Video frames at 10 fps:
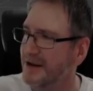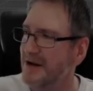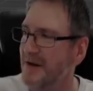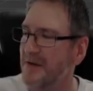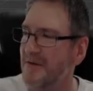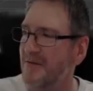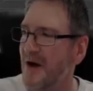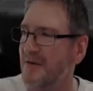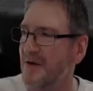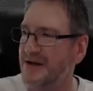You know, I found
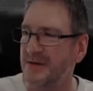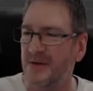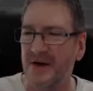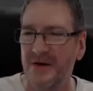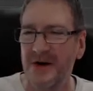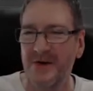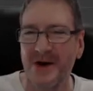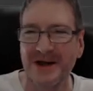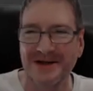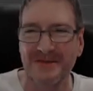Firefox to be one of the
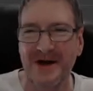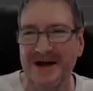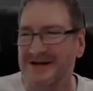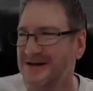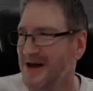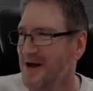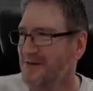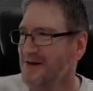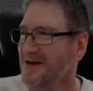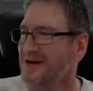worst browsers
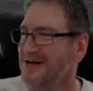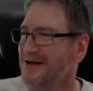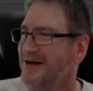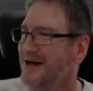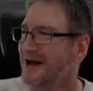I've used